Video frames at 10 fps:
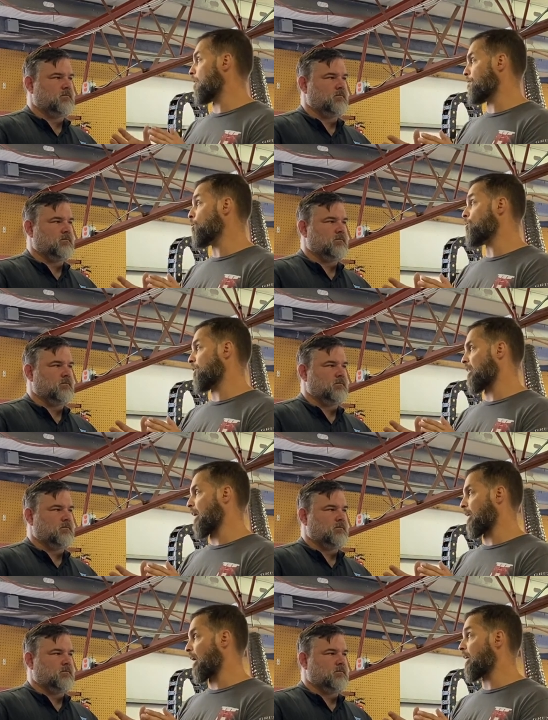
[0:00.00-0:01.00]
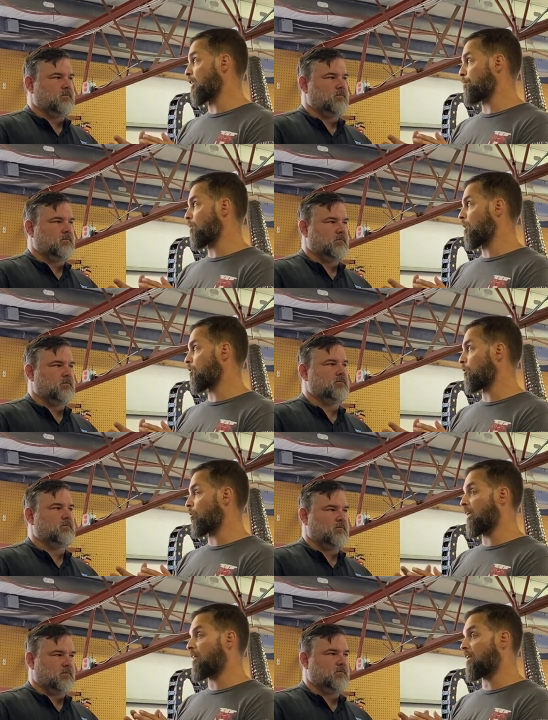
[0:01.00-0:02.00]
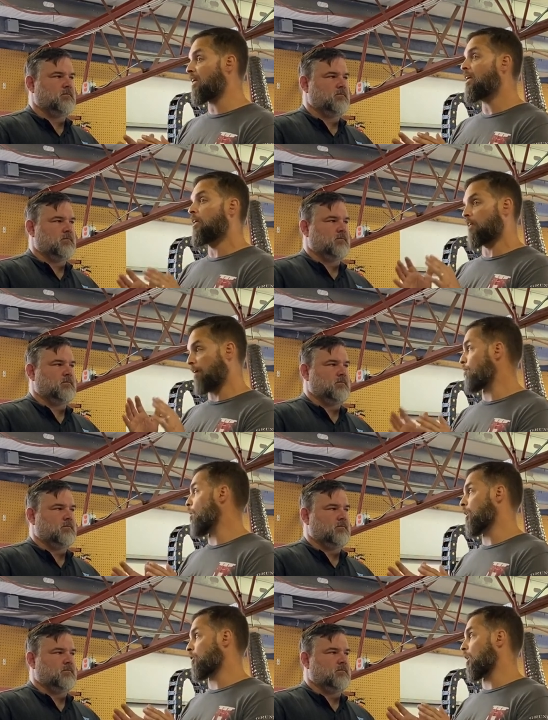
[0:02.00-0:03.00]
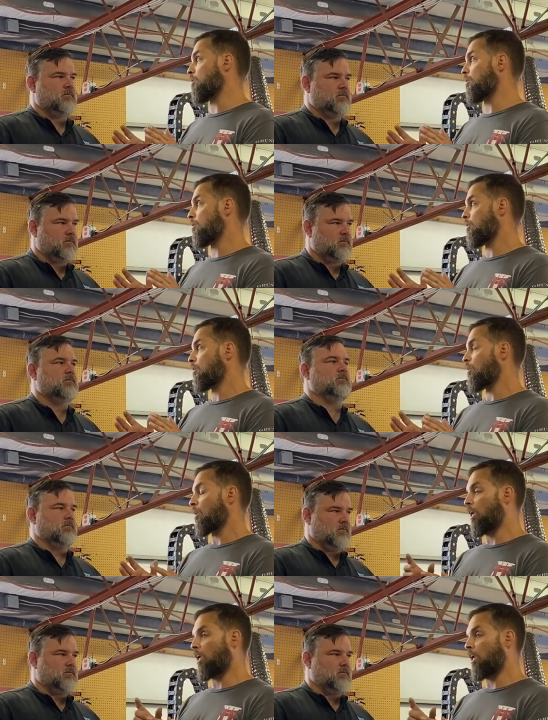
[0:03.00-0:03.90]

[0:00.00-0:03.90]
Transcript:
Speaker 1: of using that in kydex production or anything came from Ryan Johnson. Mm-hmm.